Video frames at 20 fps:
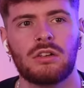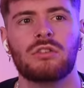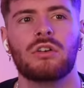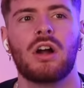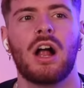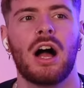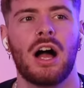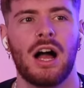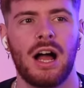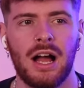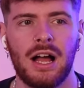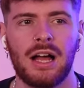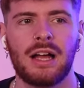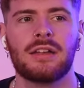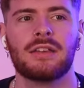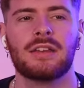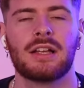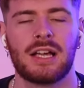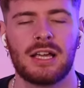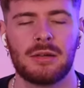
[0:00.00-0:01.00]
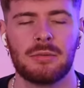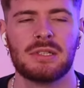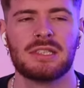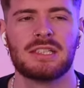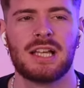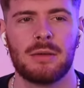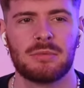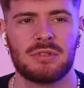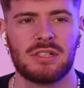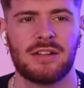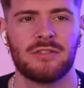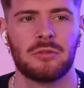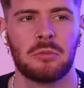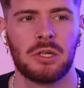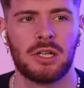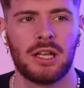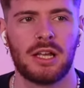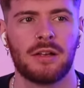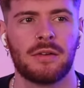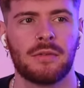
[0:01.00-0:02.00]
Right, they're keeping tabs on
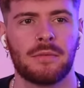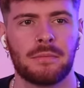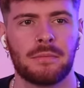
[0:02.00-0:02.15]
everybody.